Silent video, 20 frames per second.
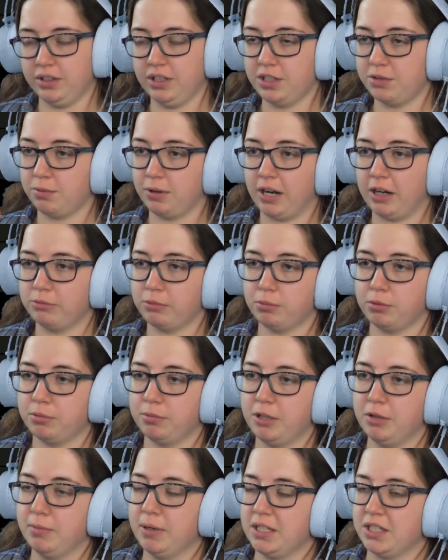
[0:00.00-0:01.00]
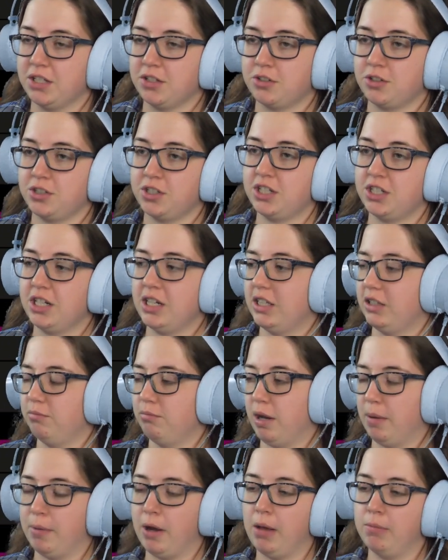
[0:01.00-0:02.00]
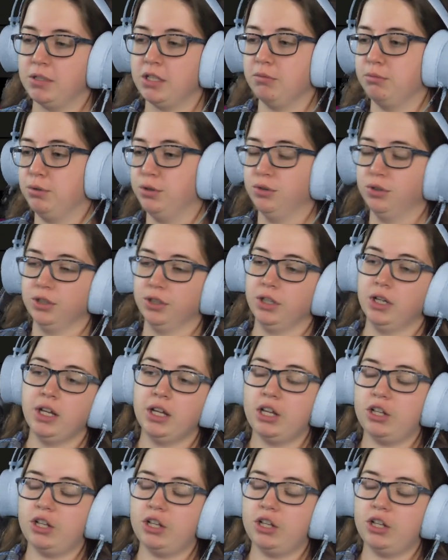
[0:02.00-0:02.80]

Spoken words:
This one, I remember me and my sister sitting at my mom's computer